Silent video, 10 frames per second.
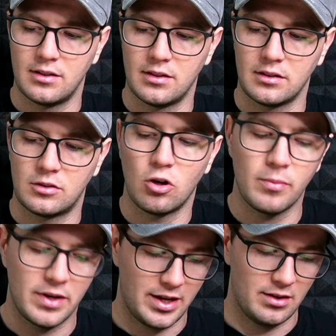
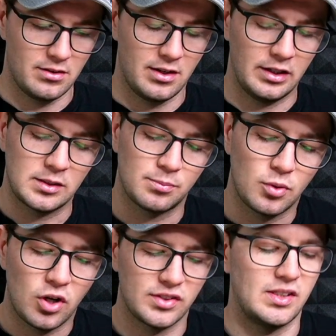terminate this
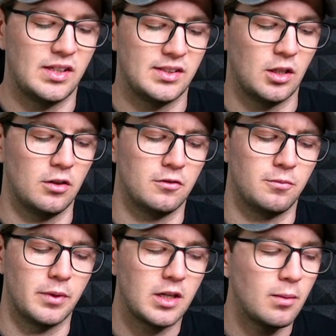process of
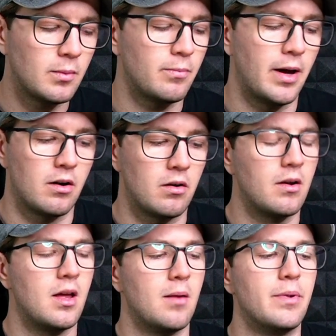becoming better,
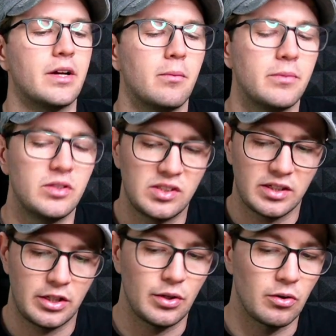becoming
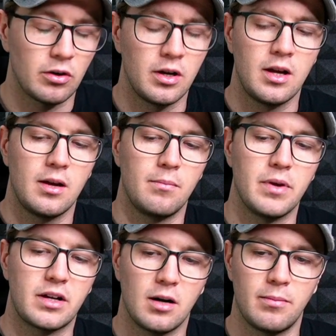secure,
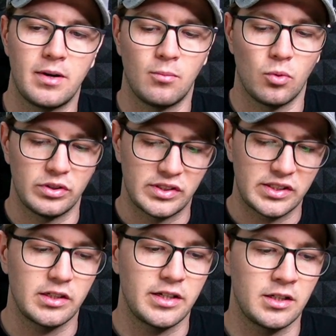becoming a more
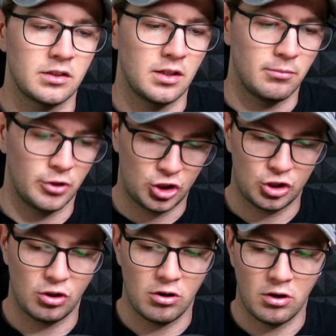resilient,
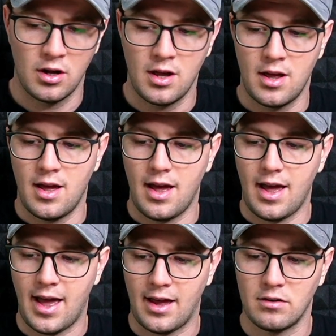mature,
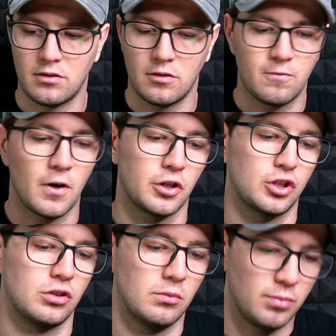and
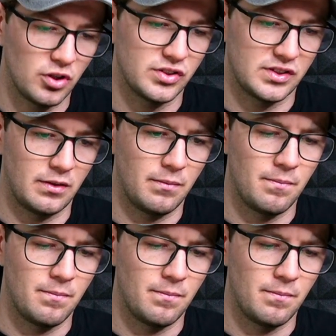functional person.